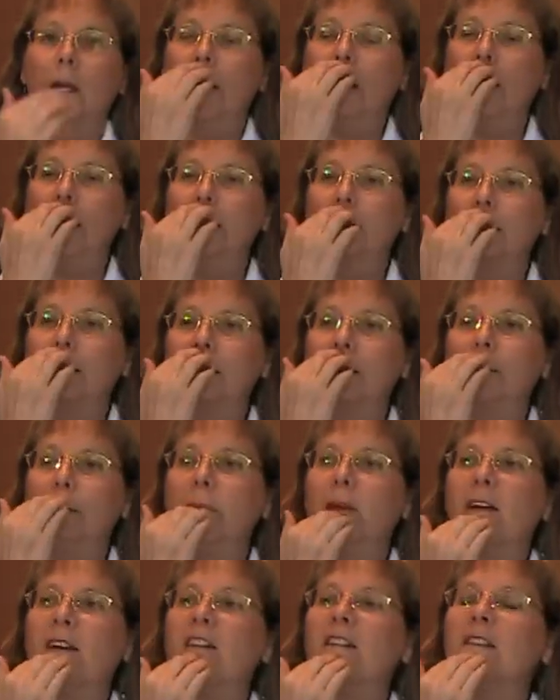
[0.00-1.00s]
It doesn't
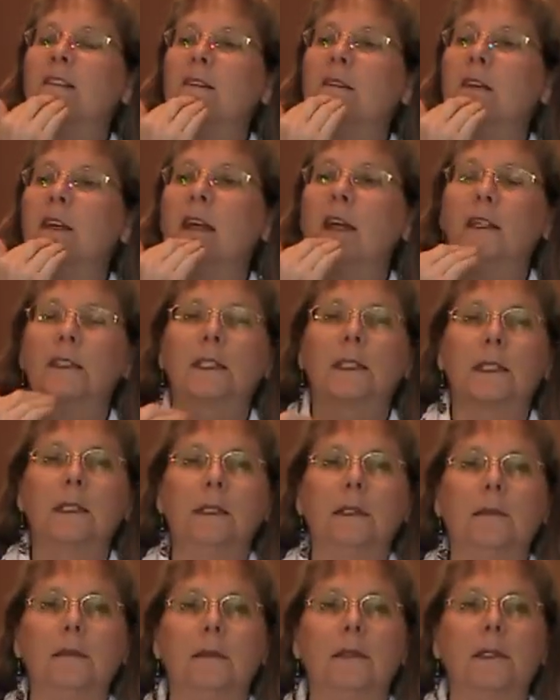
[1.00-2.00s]
matter. And
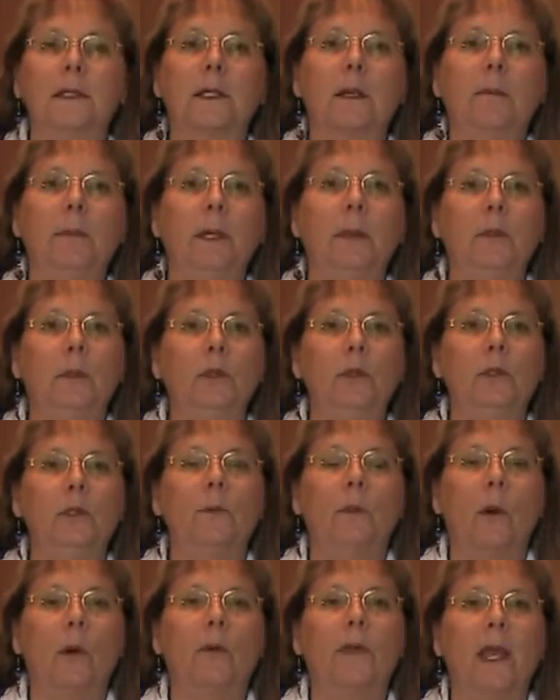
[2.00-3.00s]
some people use
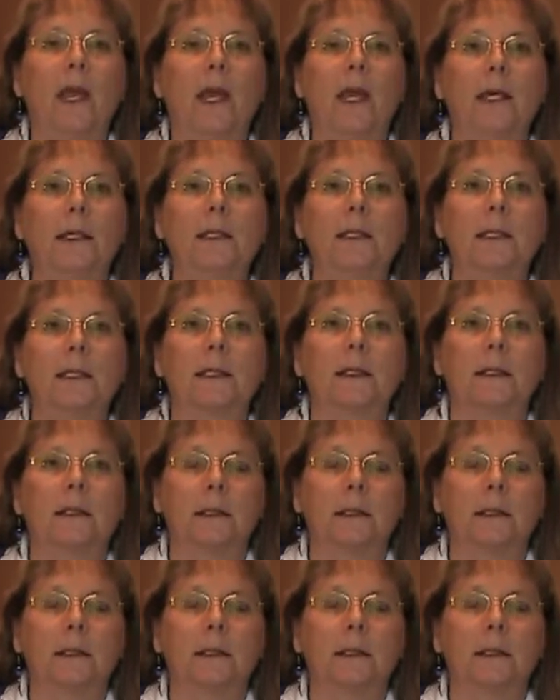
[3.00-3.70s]
both hands